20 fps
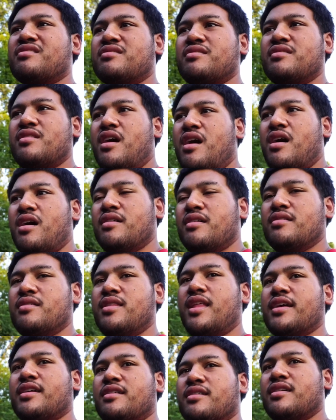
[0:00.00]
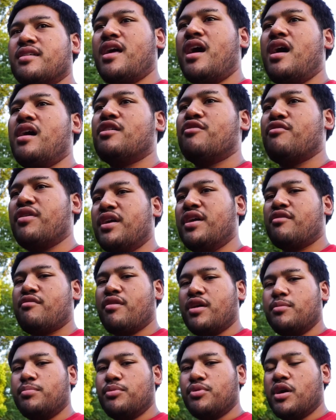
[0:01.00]
not a great
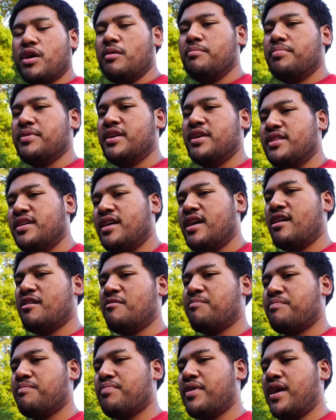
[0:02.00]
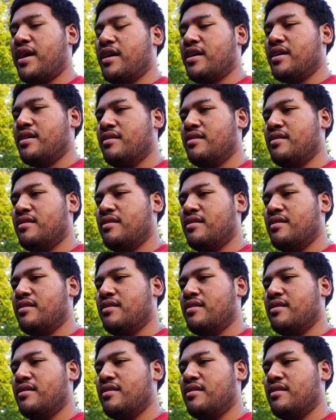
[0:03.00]
credible company, then I'll probably